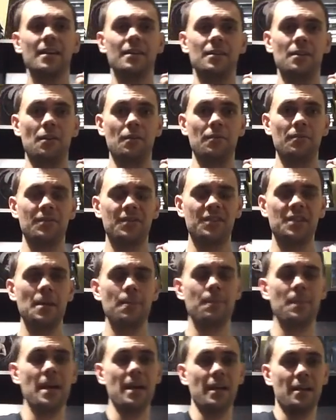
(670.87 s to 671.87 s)
you know,
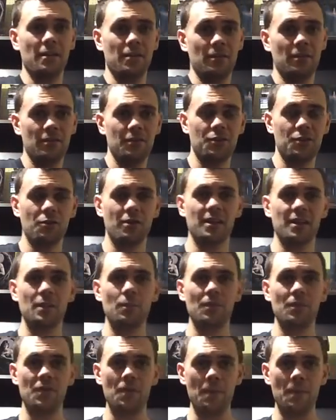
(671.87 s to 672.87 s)
step back and strike
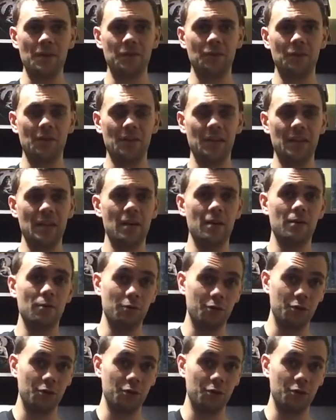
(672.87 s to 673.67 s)
them with the muzzle of the gun,